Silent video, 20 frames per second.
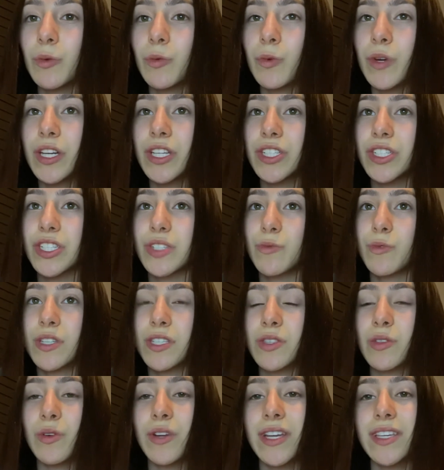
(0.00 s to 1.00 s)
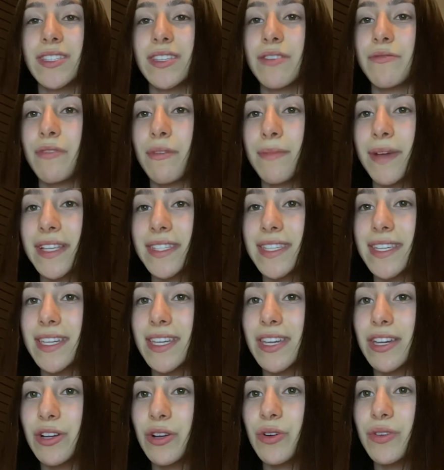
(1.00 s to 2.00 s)
which was known as the romantic
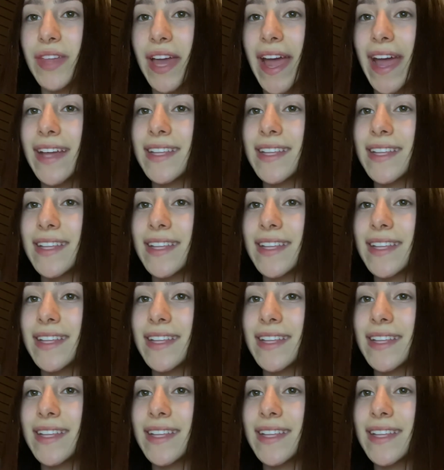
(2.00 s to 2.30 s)
hero that